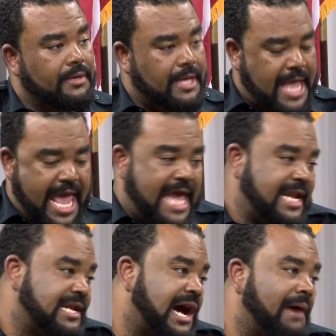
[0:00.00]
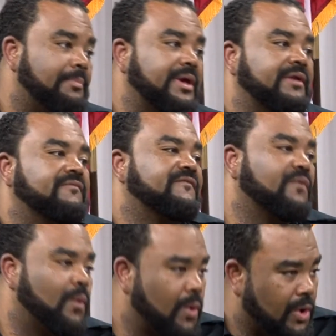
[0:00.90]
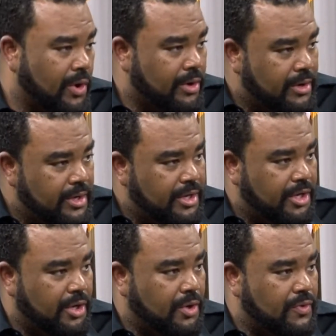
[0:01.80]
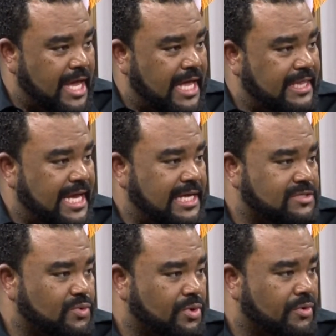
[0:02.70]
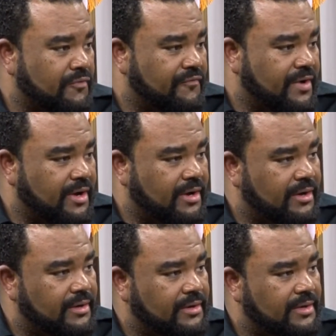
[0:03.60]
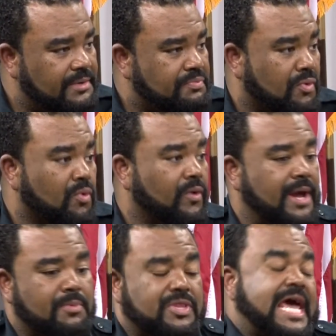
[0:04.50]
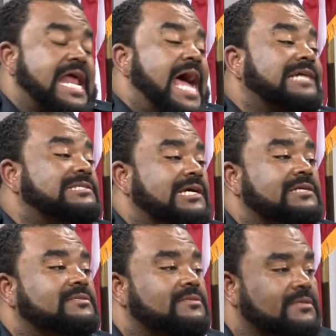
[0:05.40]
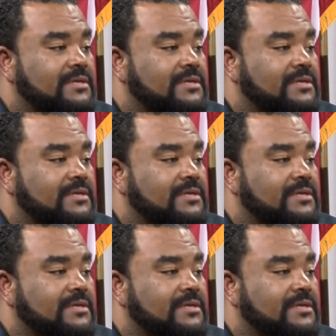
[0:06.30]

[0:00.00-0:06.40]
had it not been for, that sort of program or that access.